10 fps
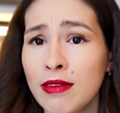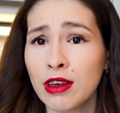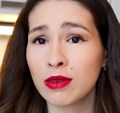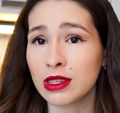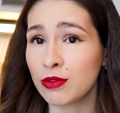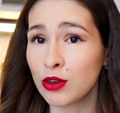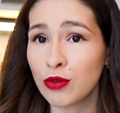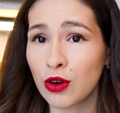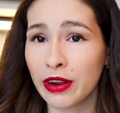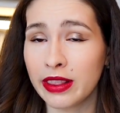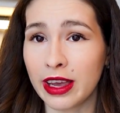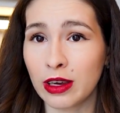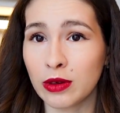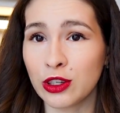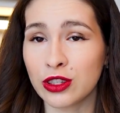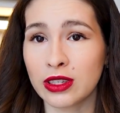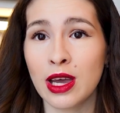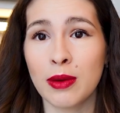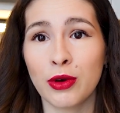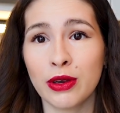even with few foreign languages,
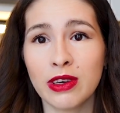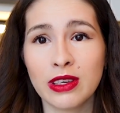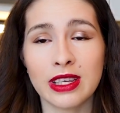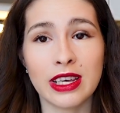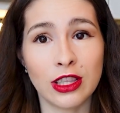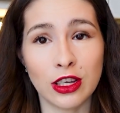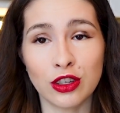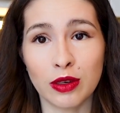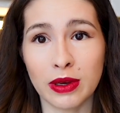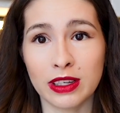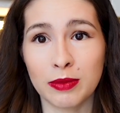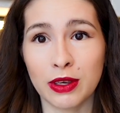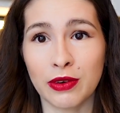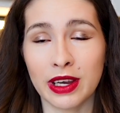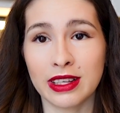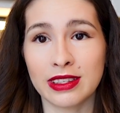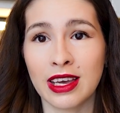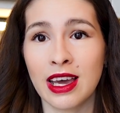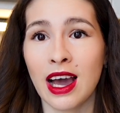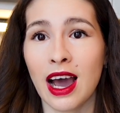previous internship experience,
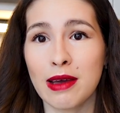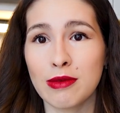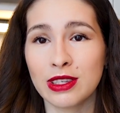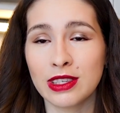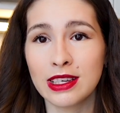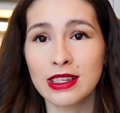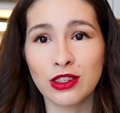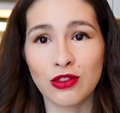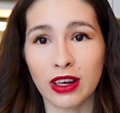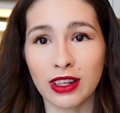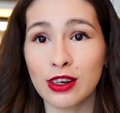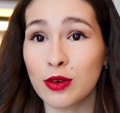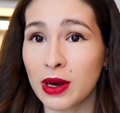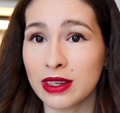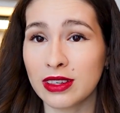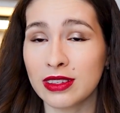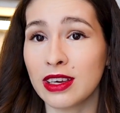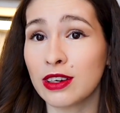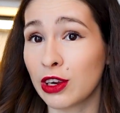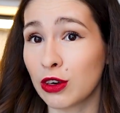I was still struggling to passing
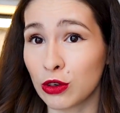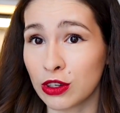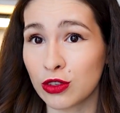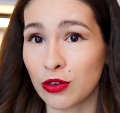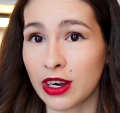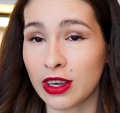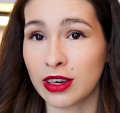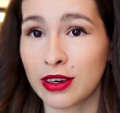that recruiter screening.